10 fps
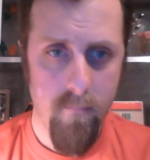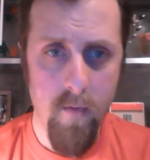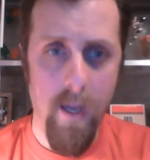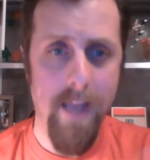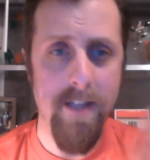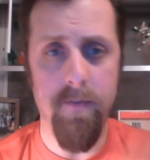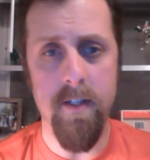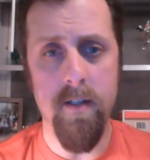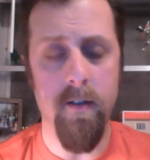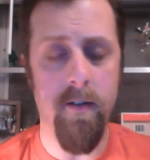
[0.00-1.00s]
As of
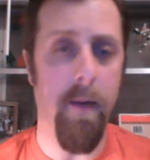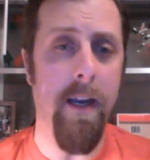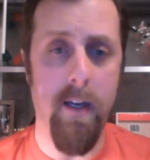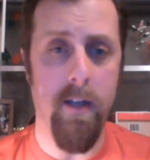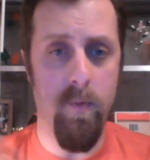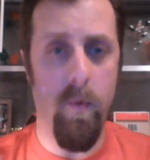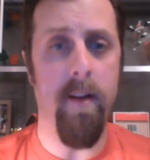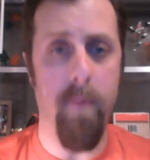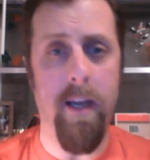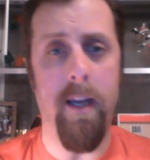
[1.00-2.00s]
this, the making is when
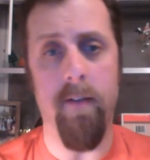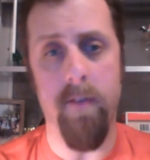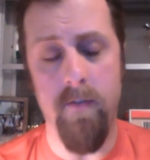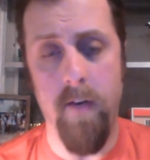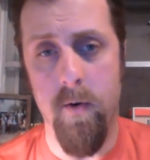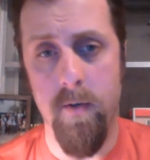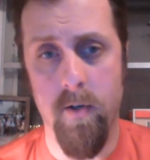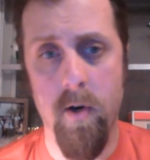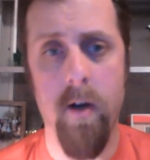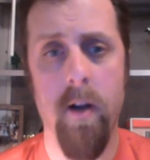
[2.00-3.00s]
the making of this video has
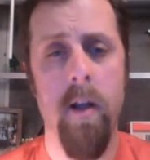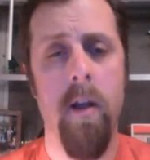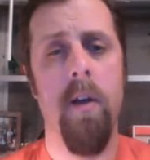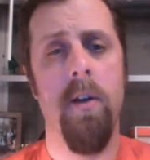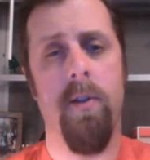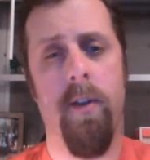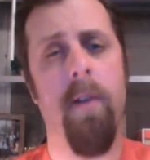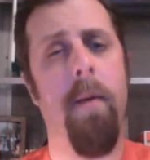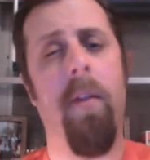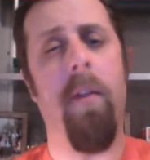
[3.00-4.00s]
occurred. So they're
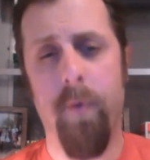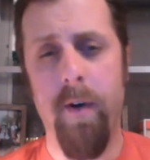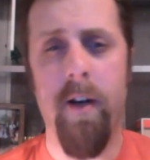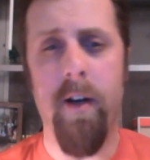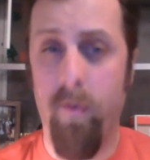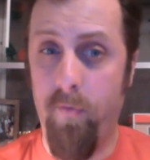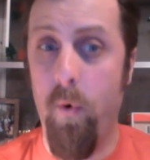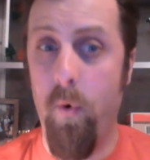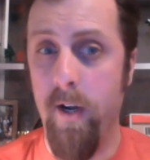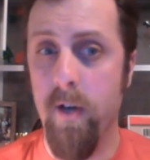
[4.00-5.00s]
about 3 or
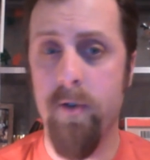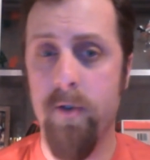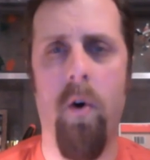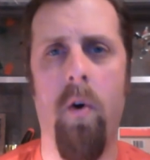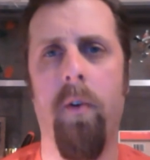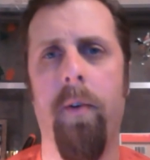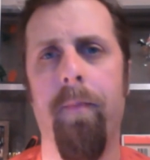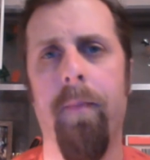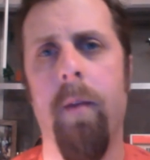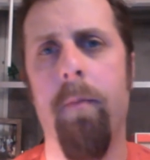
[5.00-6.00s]
4 years old
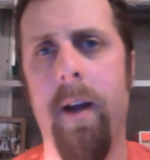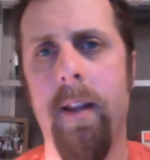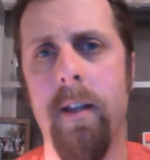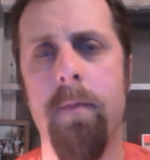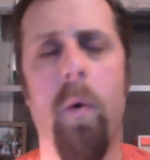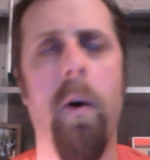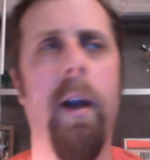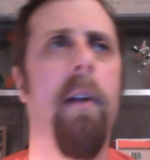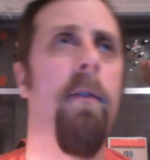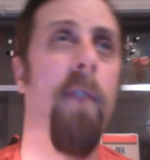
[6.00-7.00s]
by this
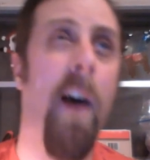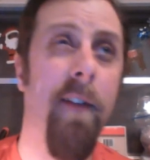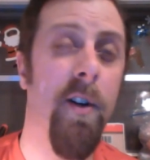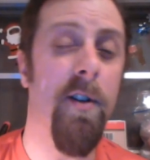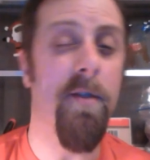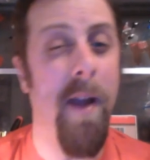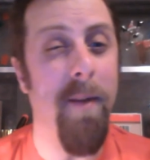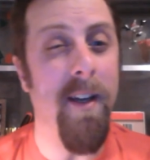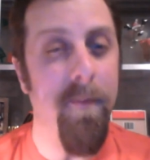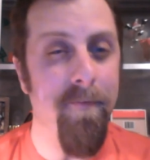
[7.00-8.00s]
point. 5 years
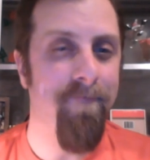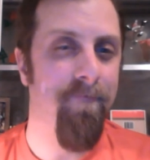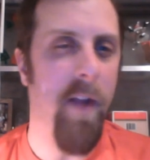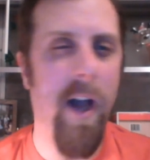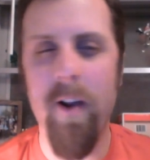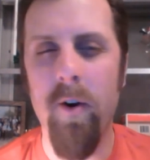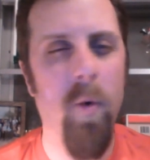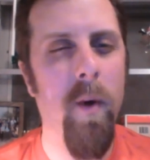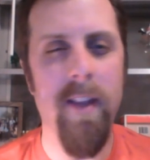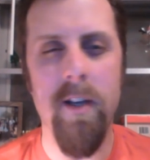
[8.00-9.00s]
maybe. I don't know
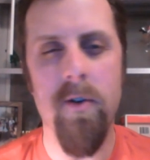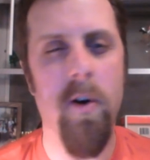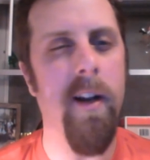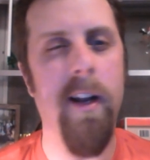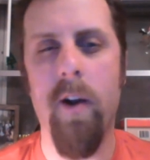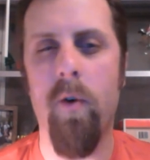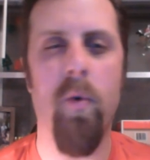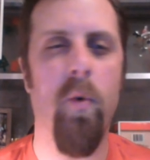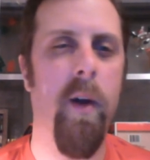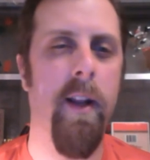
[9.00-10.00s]
when they started. I don't
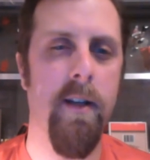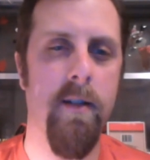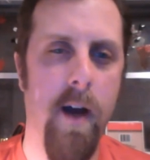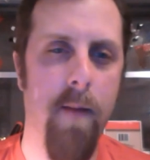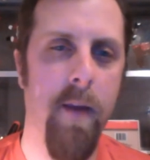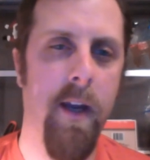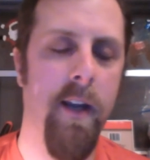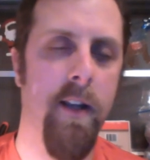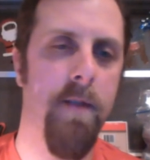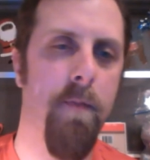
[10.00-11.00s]
know when they stopped
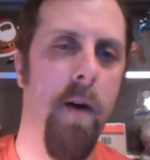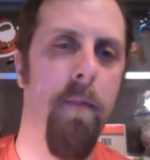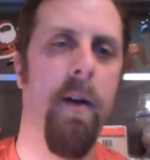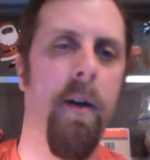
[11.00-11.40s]
making this pump.